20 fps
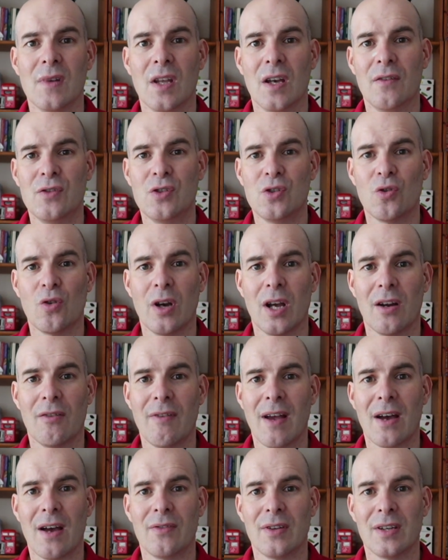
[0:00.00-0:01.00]
of joy
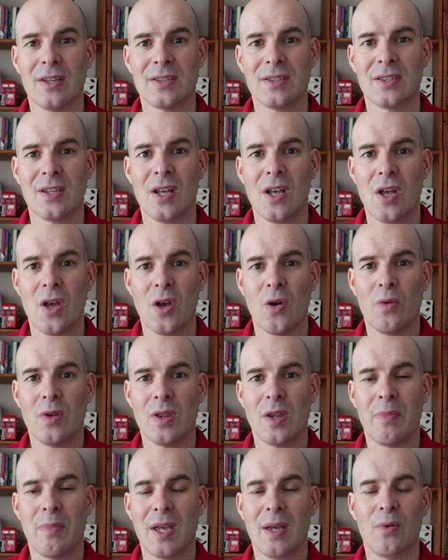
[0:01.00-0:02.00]
around us with
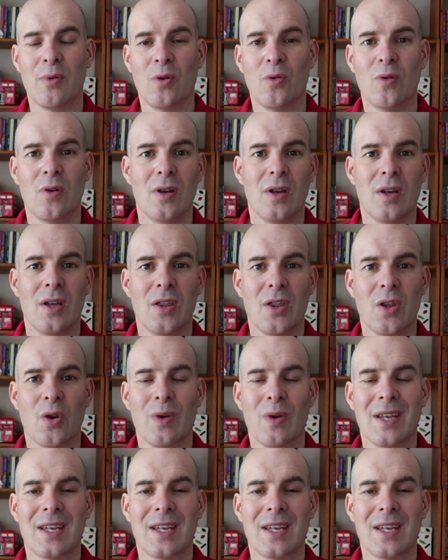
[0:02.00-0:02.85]
the people that we